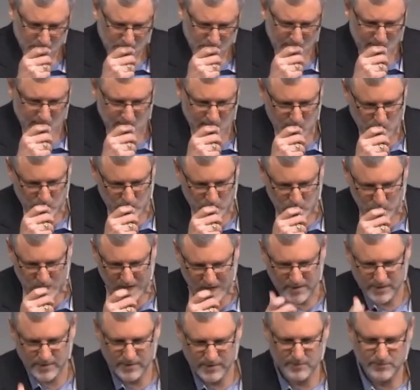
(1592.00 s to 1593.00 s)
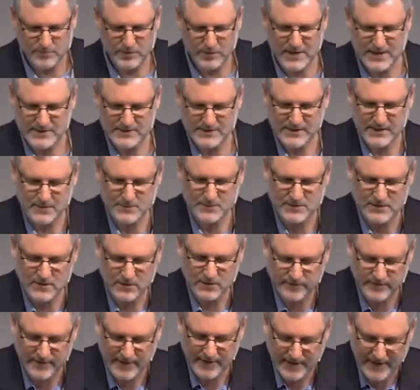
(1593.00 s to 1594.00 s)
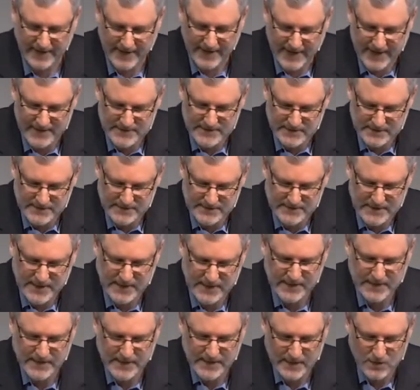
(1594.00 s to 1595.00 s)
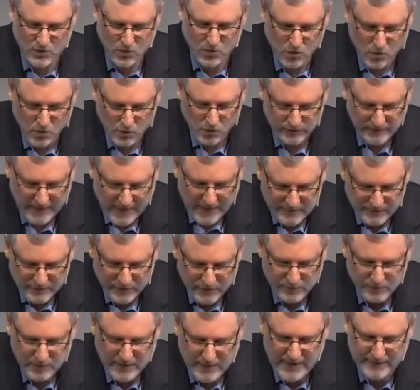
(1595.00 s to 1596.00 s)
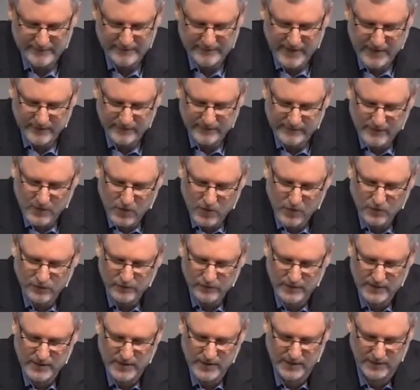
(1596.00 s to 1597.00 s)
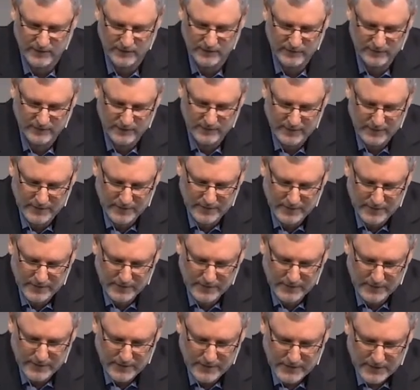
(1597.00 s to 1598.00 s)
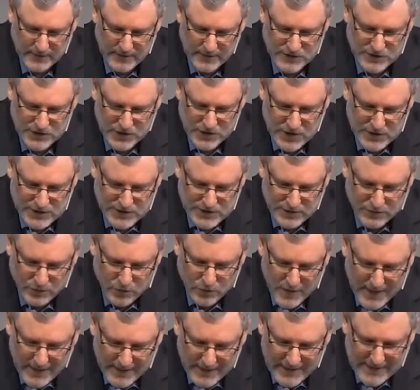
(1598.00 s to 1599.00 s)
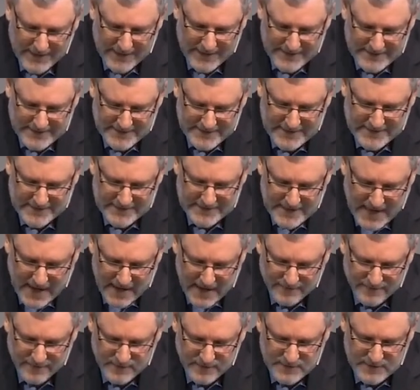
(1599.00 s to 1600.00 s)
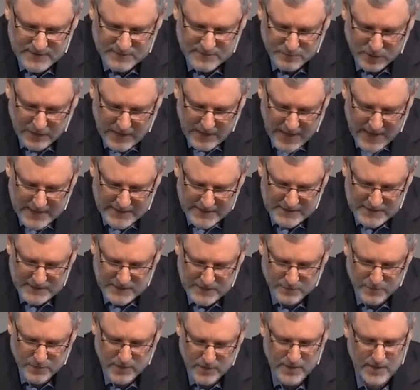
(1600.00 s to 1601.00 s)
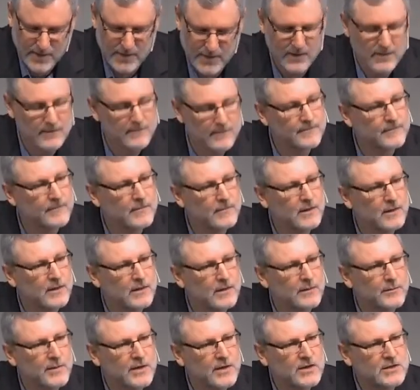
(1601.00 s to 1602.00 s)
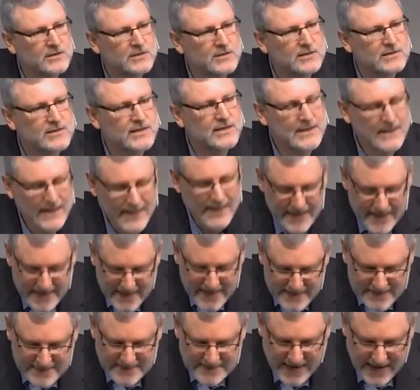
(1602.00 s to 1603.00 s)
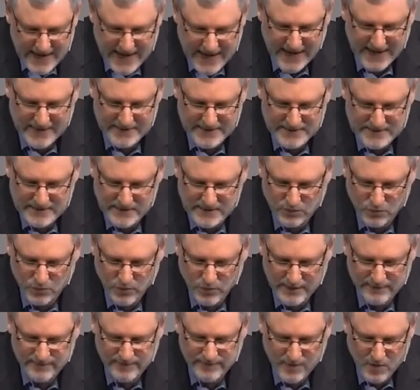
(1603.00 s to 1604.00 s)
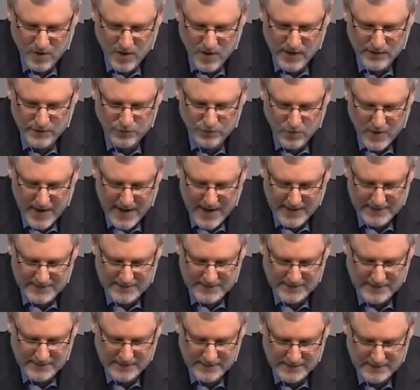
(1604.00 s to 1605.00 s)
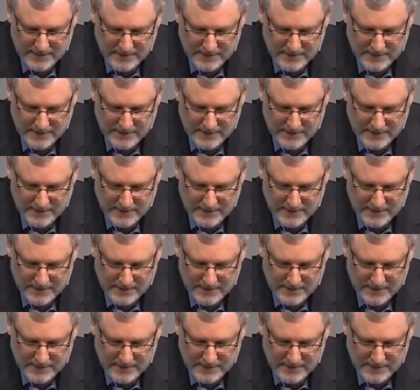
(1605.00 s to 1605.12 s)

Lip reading: Well, rather than placing himself in our hands, instead he calls us to place ourselves in his. And church, it really is the safest place to be, because it's in his hands that we find rest.